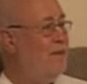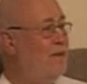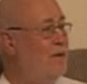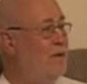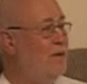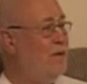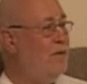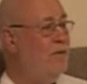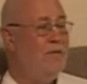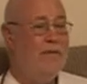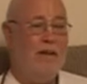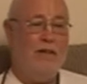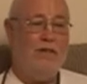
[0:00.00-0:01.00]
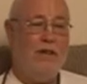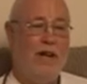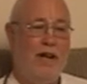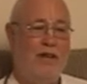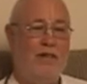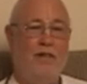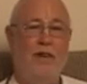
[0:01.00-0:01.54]
to
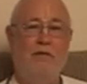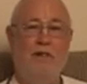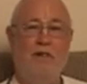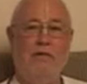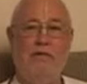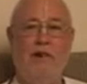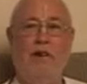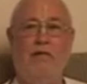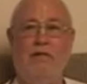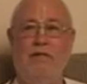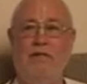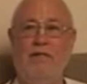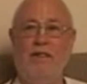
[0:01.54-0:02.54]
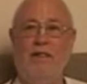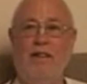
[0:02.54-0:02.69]
exchange loving affairs.